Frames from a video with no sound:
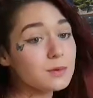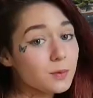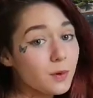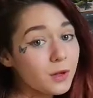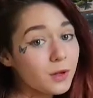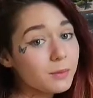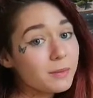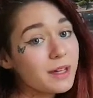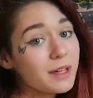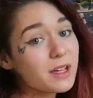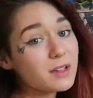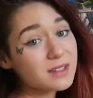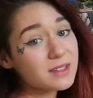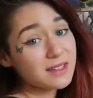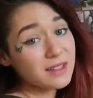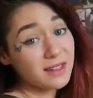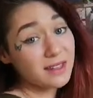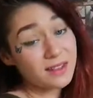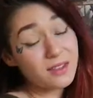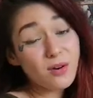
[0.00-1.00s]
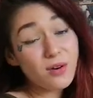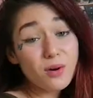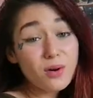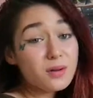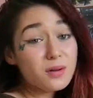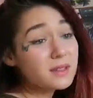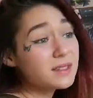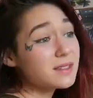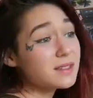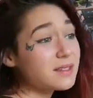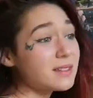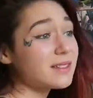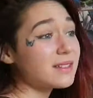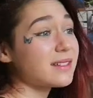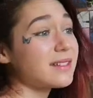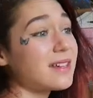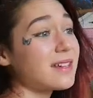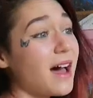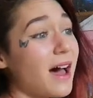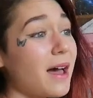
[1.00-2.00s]
one, because those
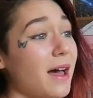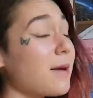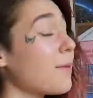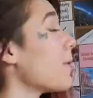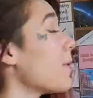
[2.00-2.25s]
type,